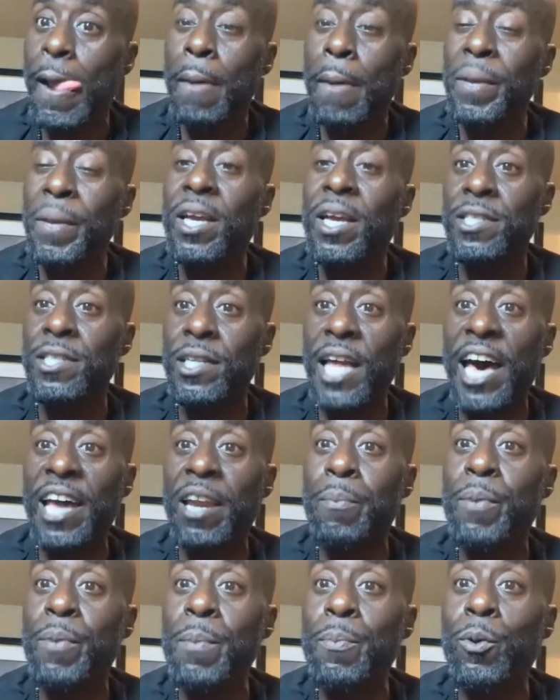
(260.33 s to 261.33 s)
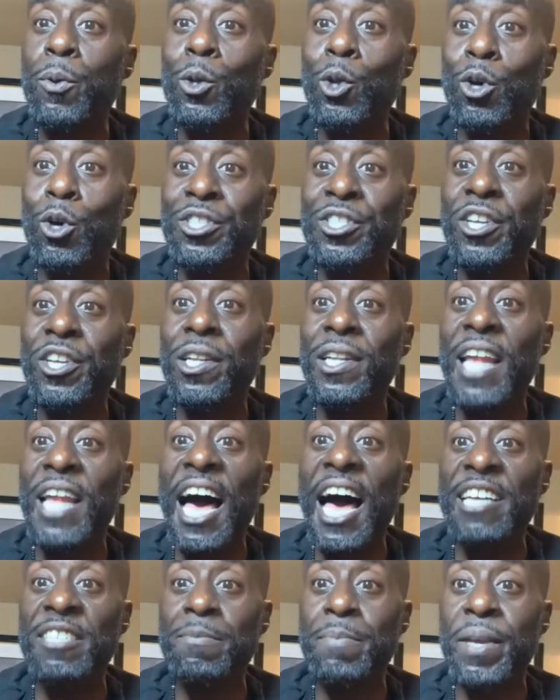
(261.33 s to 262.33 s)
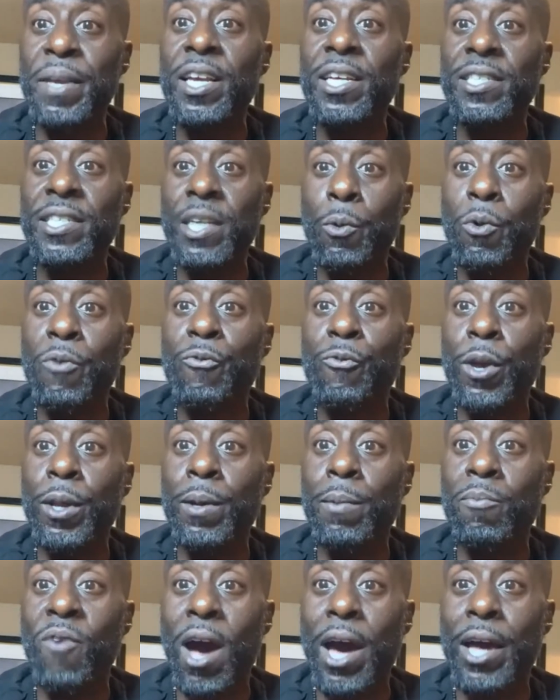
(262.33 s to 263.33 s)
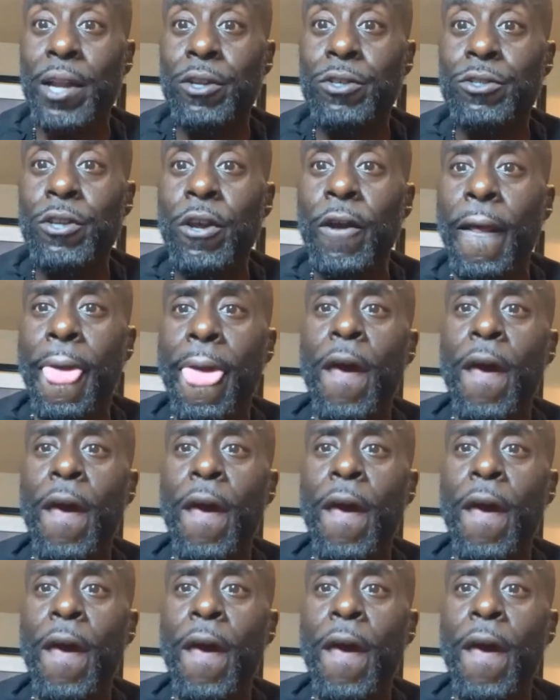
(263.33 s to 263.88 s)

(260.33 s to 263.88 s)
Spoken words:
because a lot of people lost their lives because they were freedom riders.